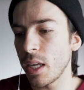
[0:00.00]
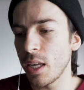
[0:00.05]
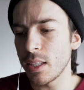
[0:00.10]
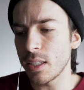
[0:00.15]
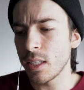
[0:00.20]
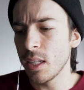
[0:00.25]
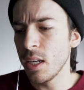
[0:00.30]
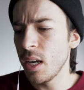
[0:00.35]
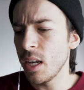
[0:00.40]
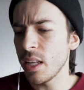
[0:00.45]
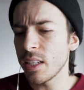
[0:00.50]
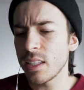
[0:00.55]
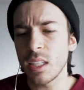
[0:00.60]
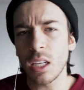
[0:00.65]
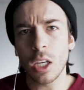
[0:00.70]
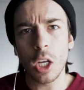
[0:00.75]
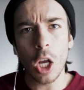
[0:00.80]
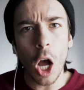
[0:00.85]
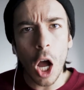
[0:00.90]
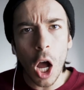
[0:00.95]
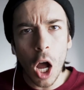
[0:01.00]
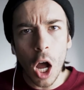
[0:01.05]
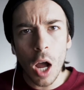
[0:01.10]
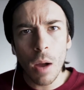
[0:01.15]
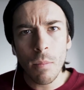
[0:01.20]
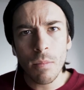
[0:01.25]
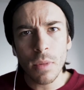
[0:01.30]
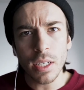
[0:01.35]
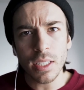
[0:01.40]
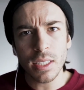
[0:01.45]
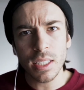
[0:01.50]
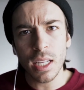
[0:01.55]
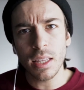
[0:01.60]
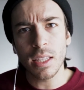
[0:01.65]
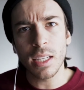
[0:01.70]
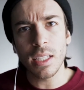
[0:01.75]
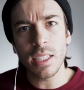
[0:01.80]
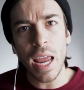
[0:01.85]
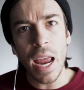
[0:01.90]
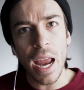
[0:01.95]
it's the calmness that
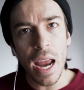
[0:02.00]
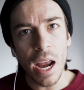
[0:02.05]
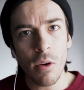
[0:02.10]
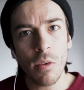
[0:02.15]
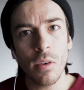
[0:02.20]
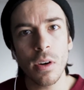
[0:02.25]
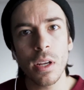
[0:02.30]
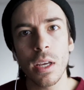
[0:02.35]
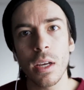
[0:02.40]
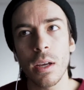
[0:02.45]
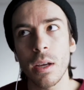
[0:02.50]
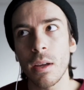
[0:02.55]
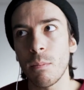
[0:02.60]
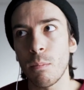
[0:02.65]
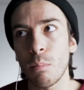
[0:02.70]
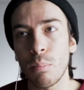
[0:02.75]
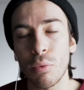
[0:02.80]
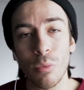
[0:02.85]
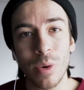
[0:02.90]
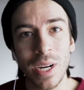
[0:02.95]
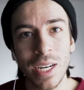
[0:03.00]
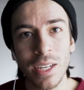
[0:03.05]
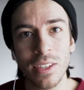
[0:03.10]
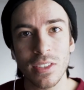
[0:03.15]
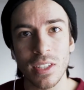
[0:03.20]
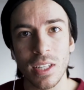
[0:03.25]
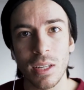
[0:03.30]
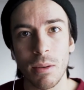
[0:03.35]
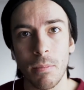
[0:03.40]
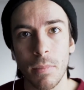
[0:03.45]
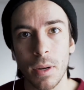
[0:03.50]
this area brings him.